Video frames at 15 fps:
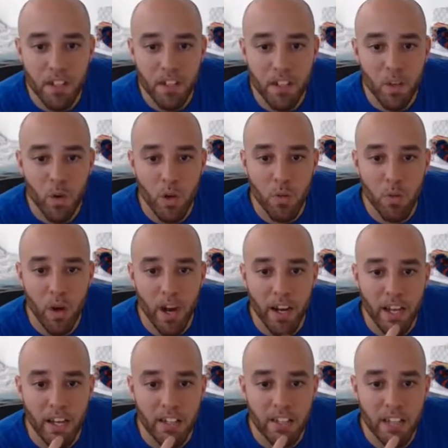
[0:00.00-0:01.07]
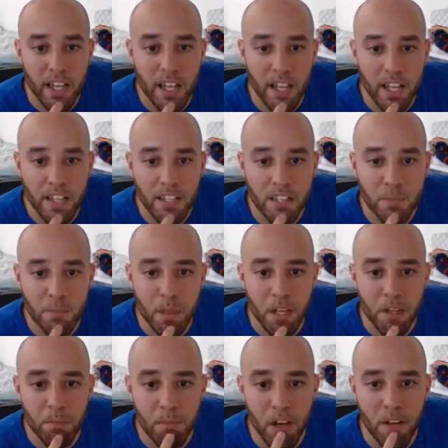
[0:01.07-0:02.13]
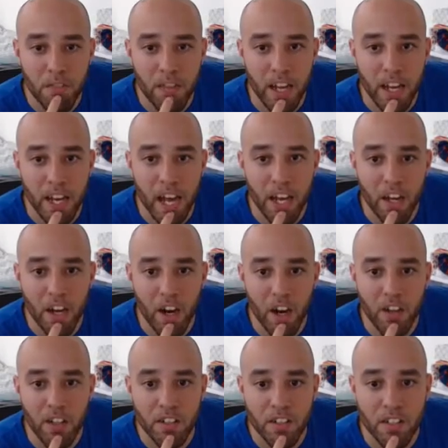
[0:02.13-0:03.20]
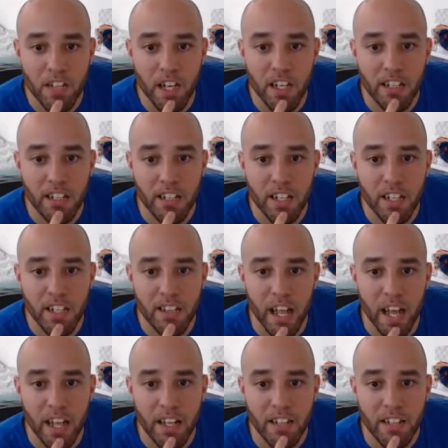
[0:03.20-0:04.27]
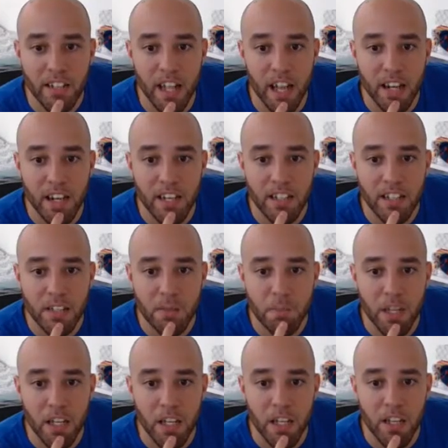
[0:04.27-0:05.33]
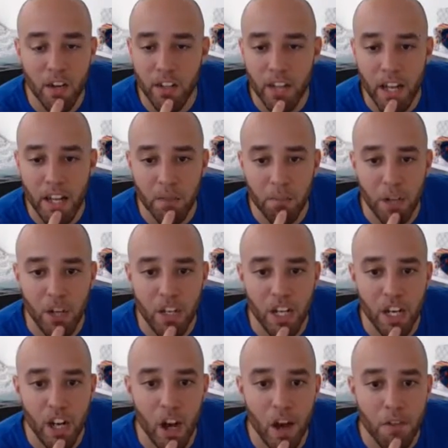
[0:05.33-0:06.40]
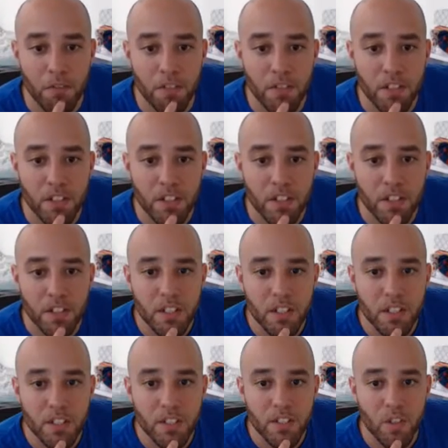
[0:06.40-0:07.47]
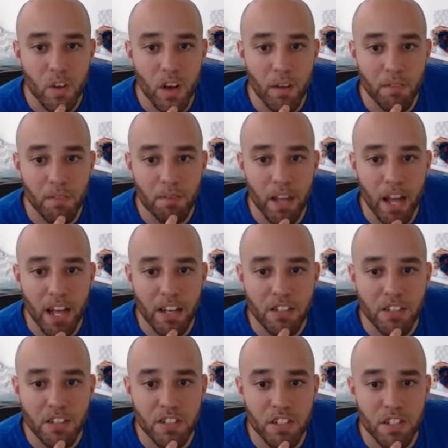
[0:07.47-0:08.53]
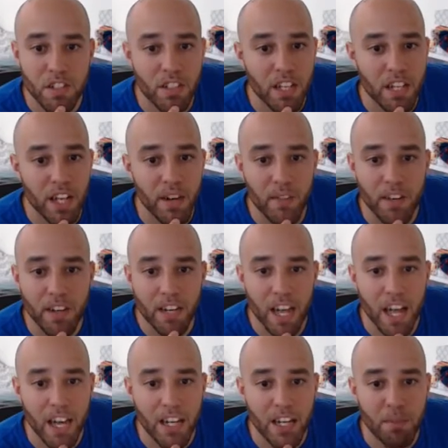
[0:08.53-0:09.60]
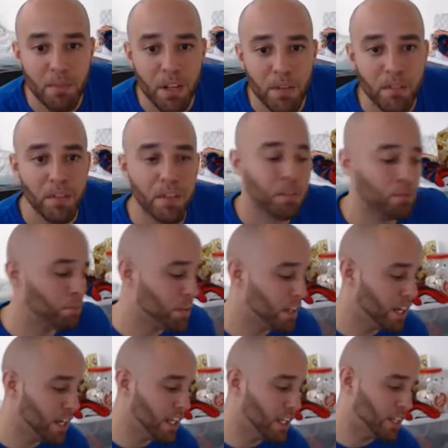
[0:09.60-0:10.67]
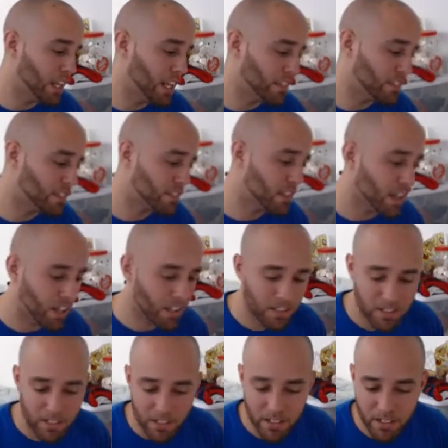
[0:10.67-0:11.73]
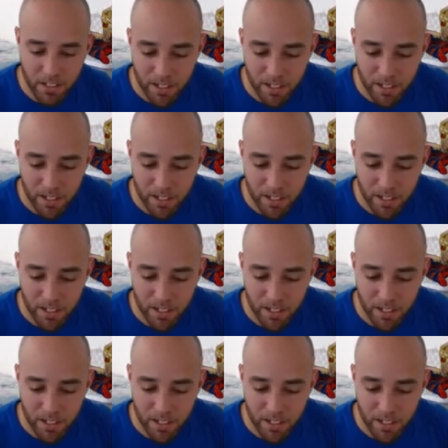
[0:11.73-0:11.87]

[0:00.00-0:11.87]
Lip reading: crit rate and attack and speed buff, that kind of hurt us. He needed to get that speed or that immunity off. So I'm not sure. Yeah, we're not going to be able to complete it. That sucks.